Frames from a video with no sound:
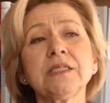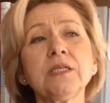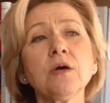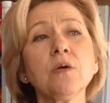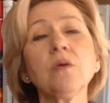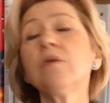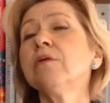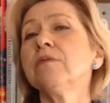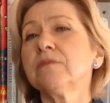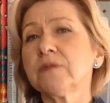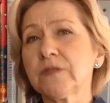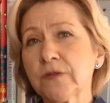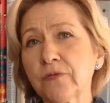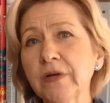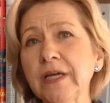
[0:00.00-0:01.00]
So
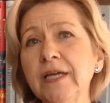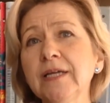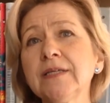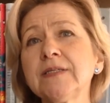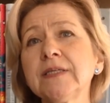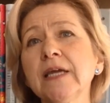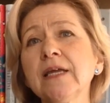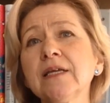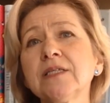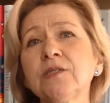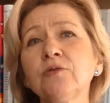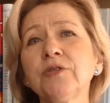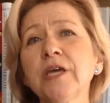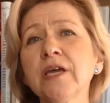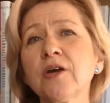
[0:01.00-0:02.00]
3 things
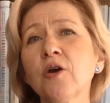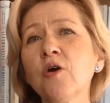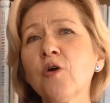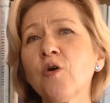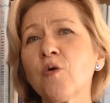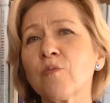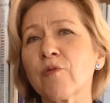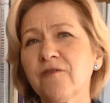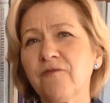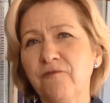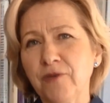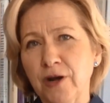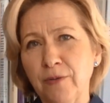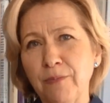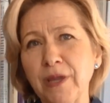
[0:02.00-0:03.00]
to take home:
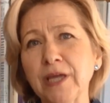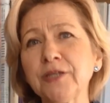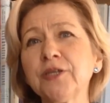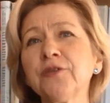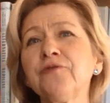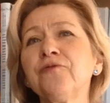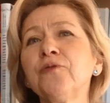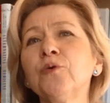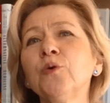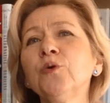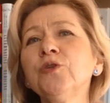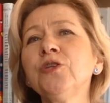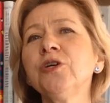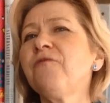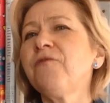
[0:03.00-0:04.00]
fermented
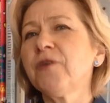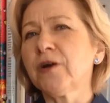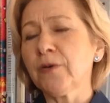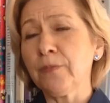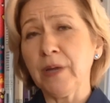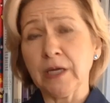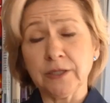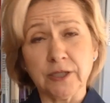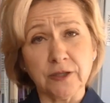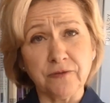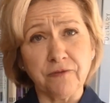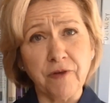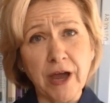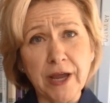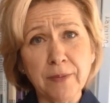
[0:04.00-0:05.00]
food, fermented
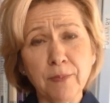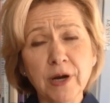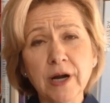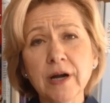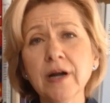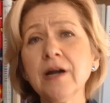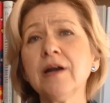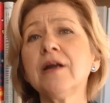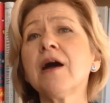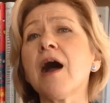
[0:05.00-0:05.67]
fiber,